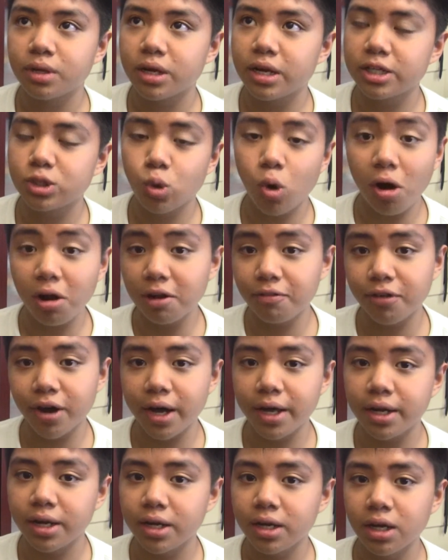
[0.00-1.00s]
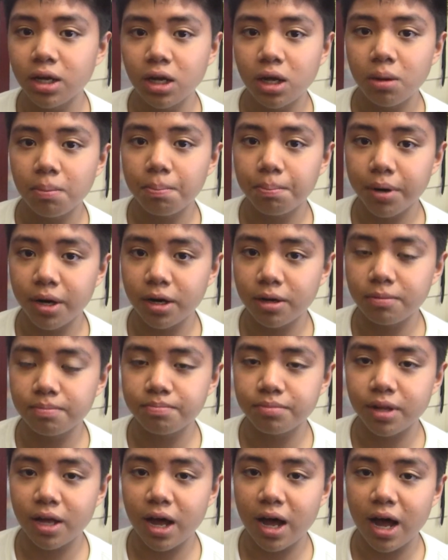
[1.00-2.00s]
it's qualified. But
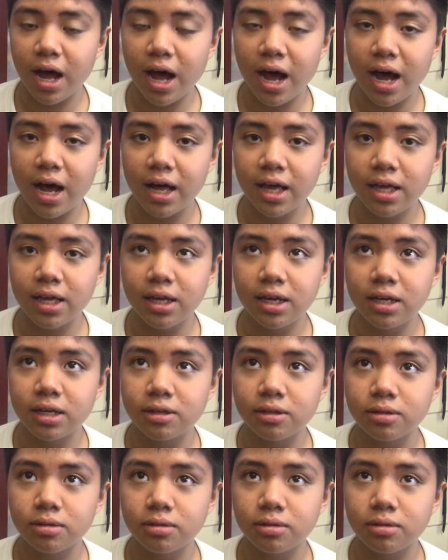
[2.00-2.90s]
I,